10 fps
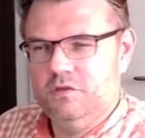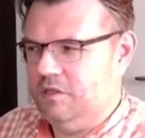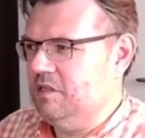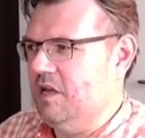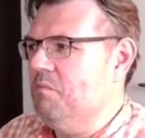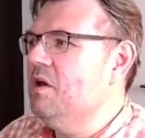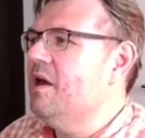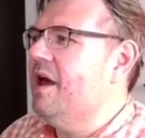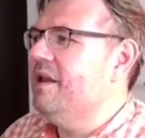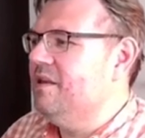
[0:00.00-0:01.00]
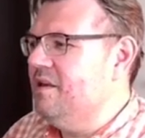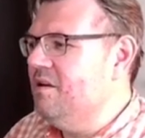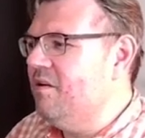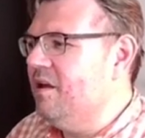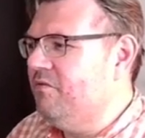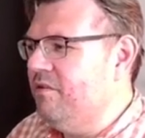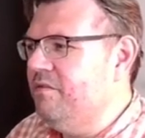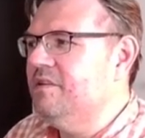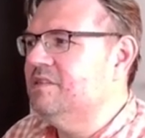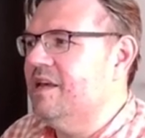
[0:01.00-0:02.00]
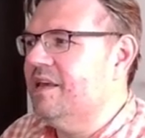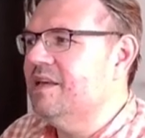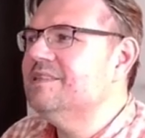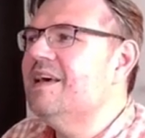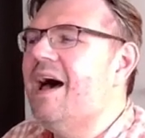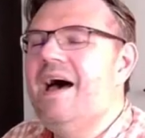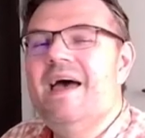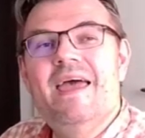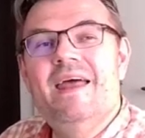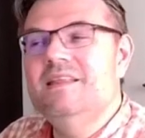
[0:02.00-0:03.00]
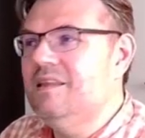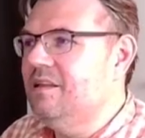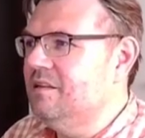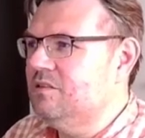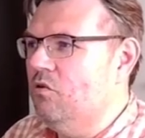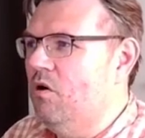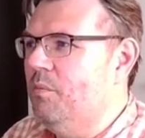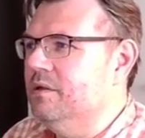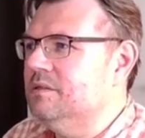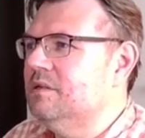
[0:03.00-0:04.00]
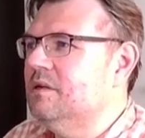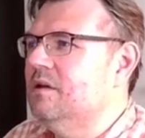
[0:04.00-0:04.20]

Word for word: the same, and here at 50 seconds I added the disturbance.